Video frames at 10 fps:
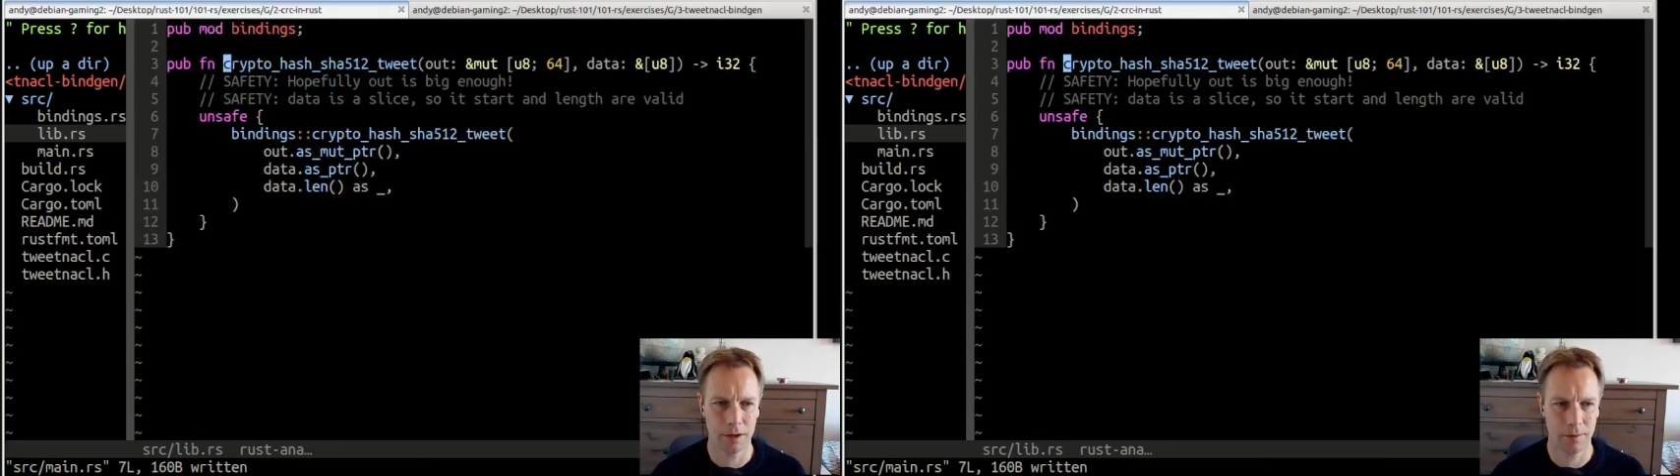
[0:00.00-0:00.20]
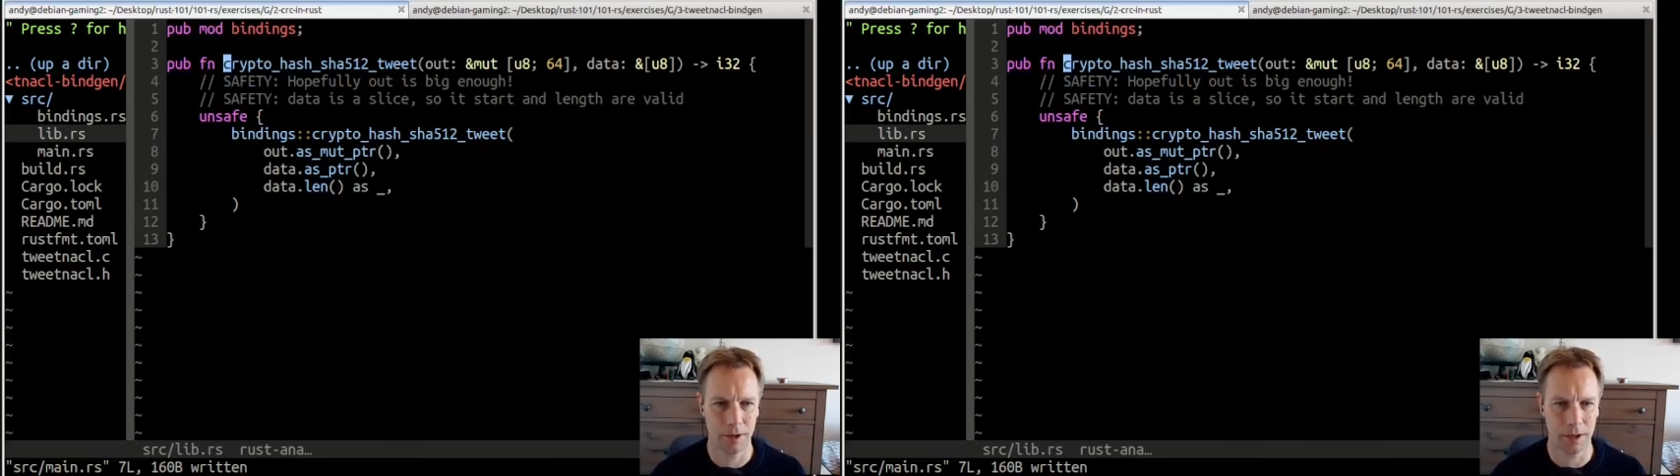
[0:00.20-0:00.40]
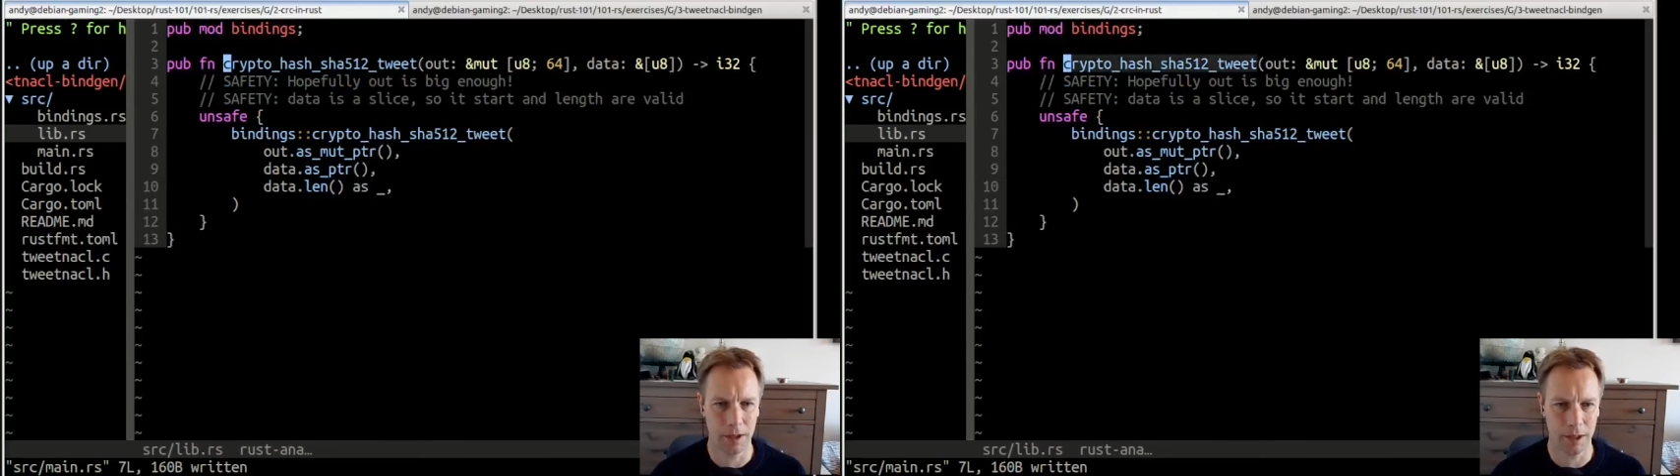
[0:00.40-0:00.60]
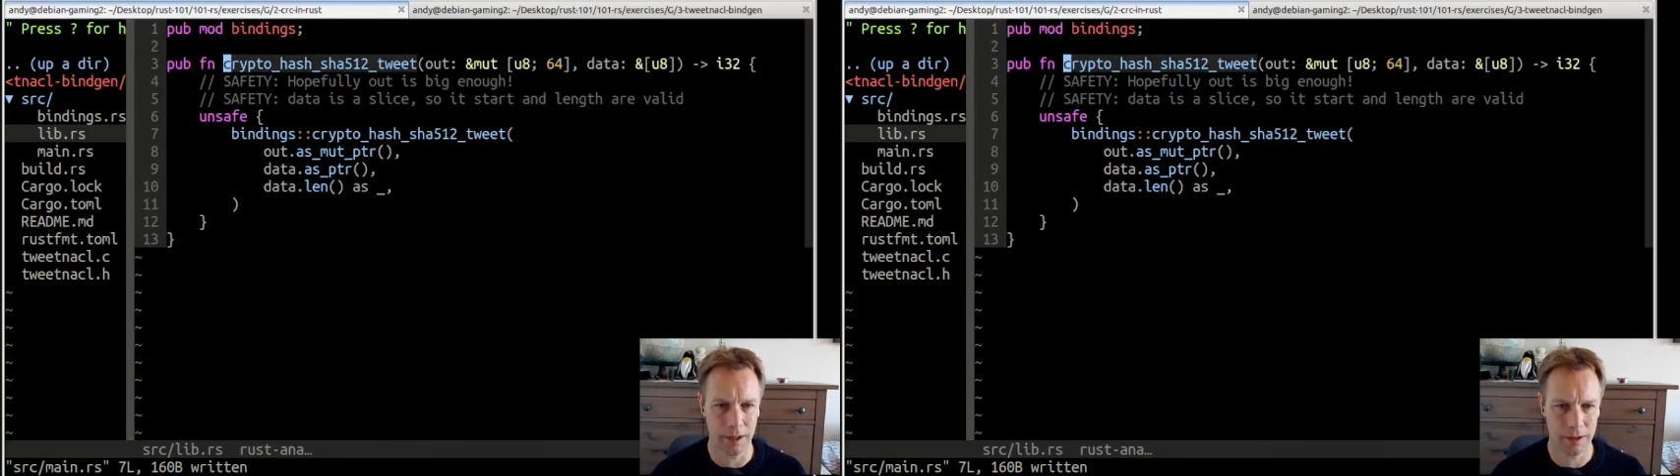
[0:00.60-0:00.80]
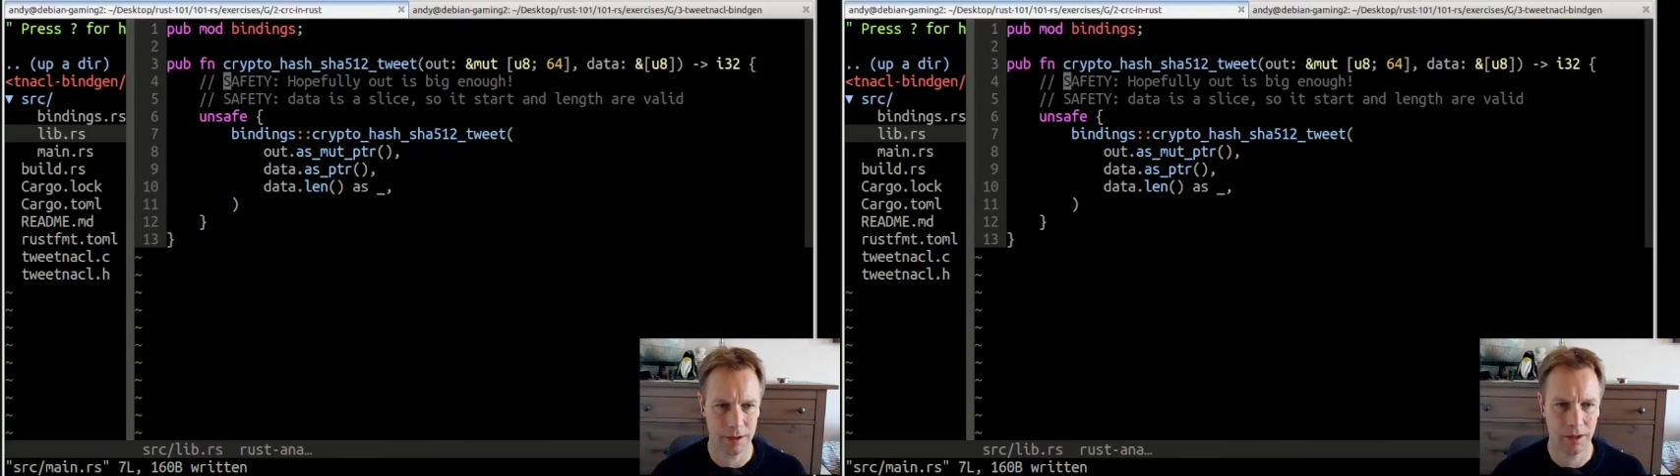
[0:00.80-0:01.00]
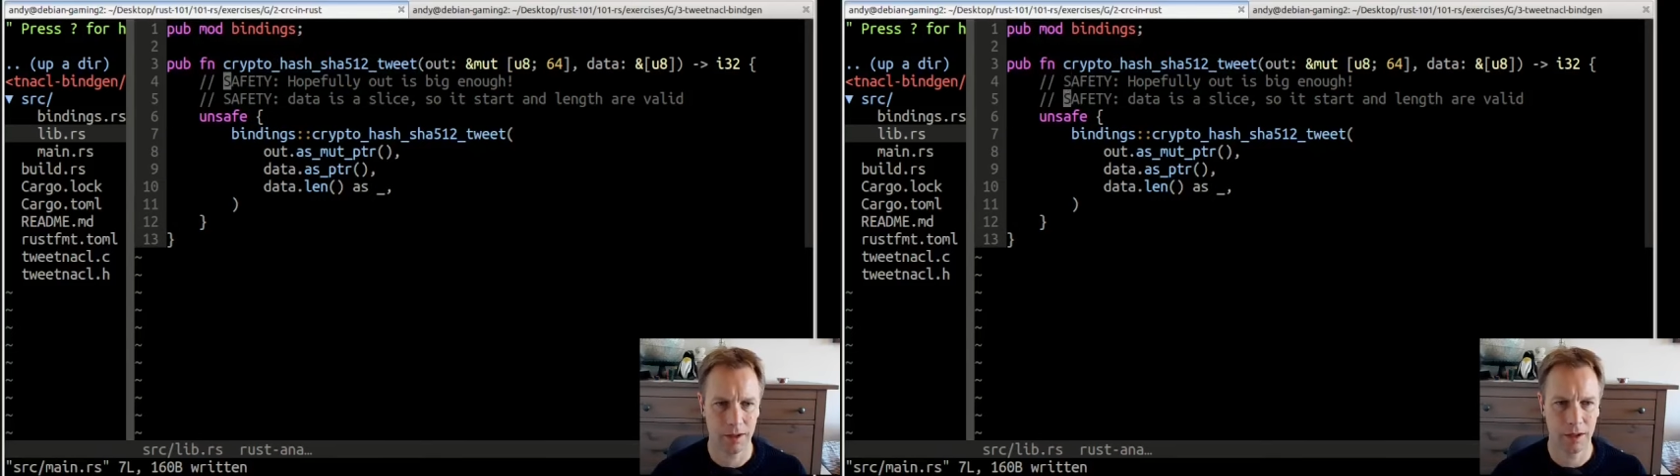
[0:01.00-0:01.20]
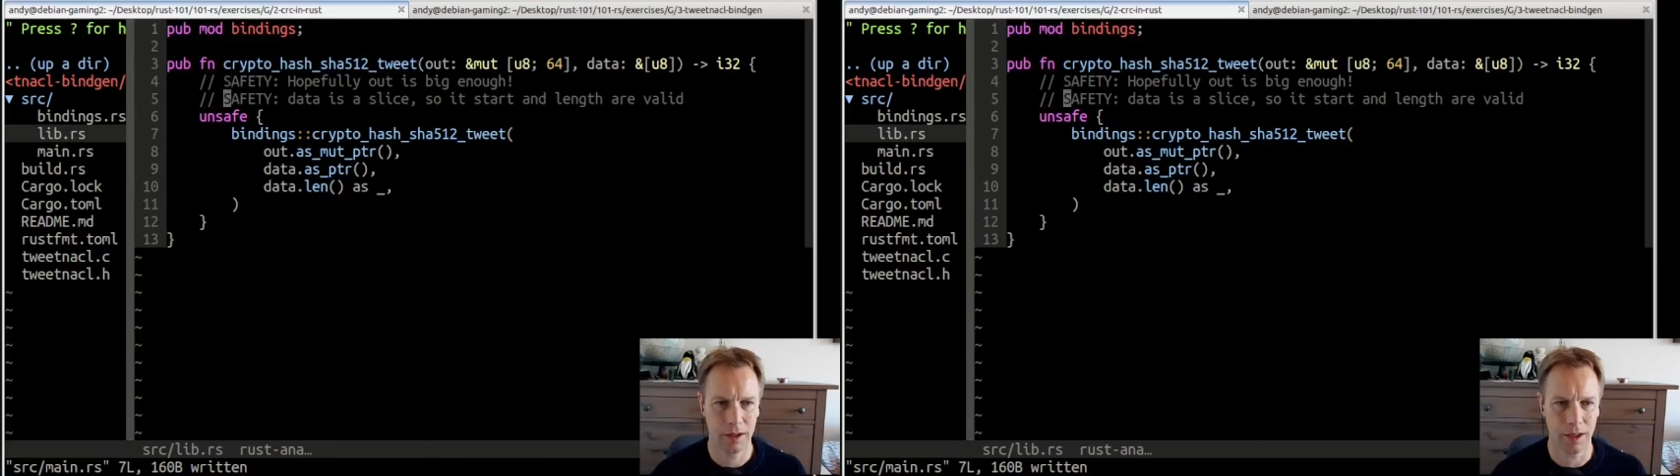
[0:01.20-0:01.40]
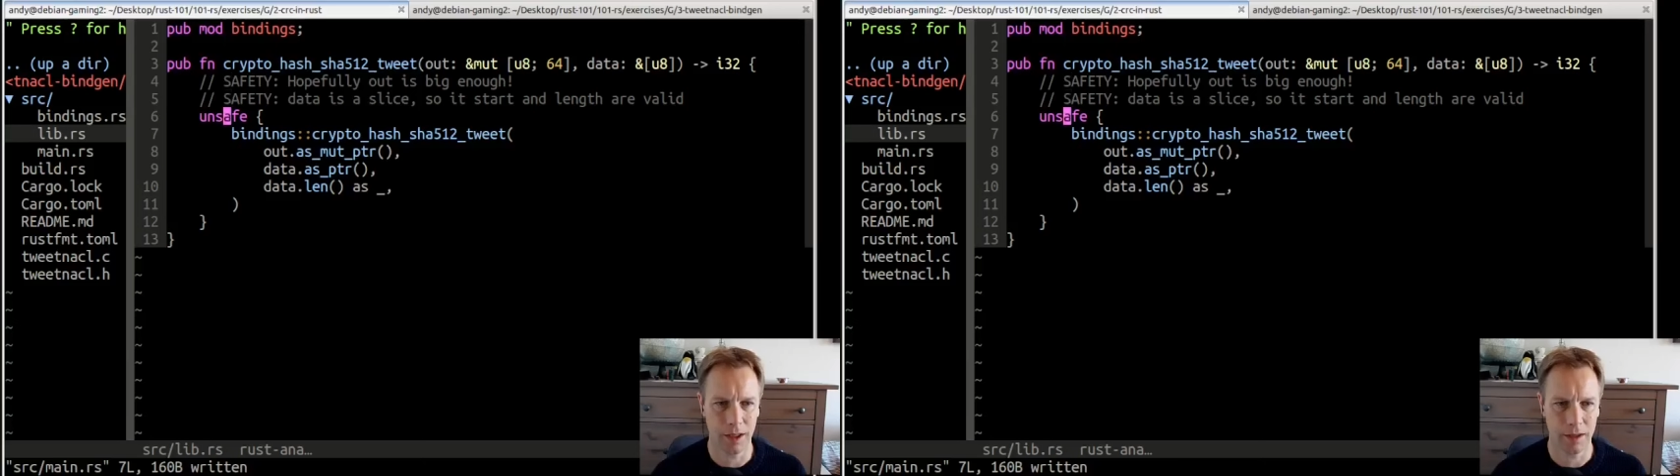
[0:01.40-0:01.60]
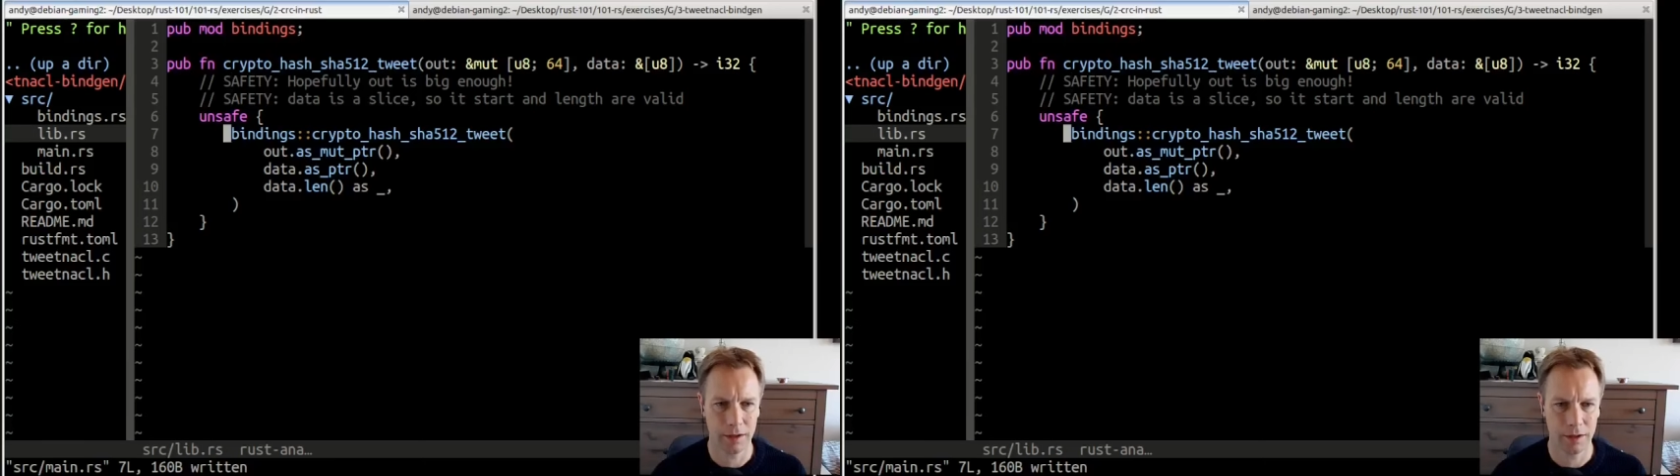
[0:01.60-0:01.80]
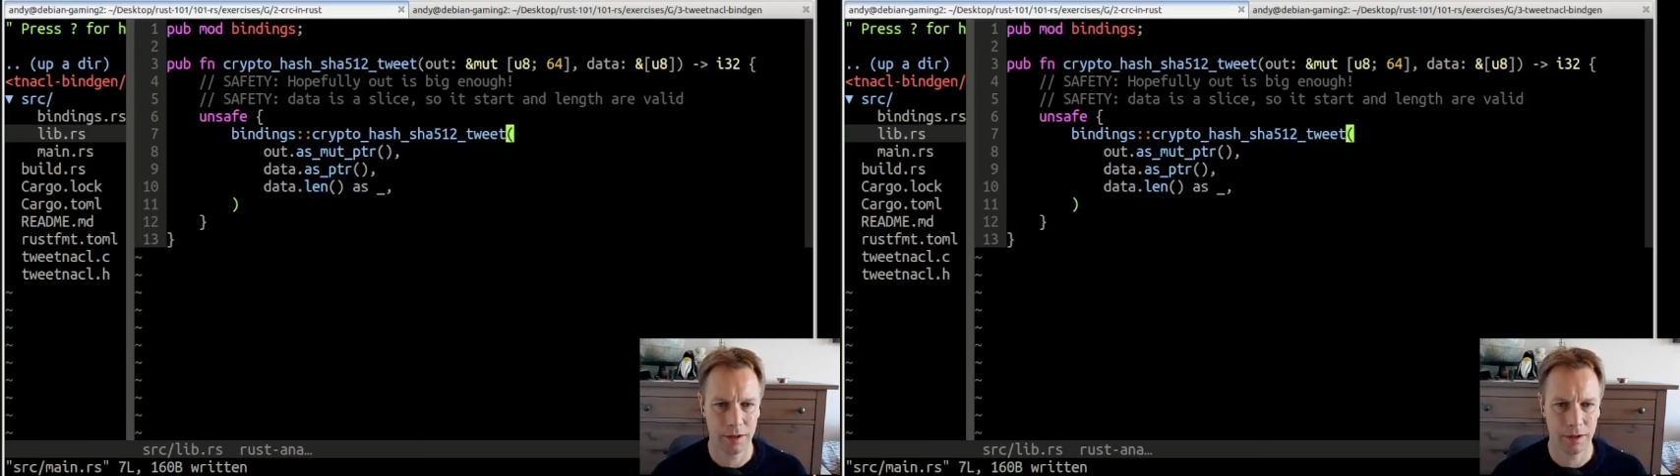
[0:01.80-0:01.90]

to be the case that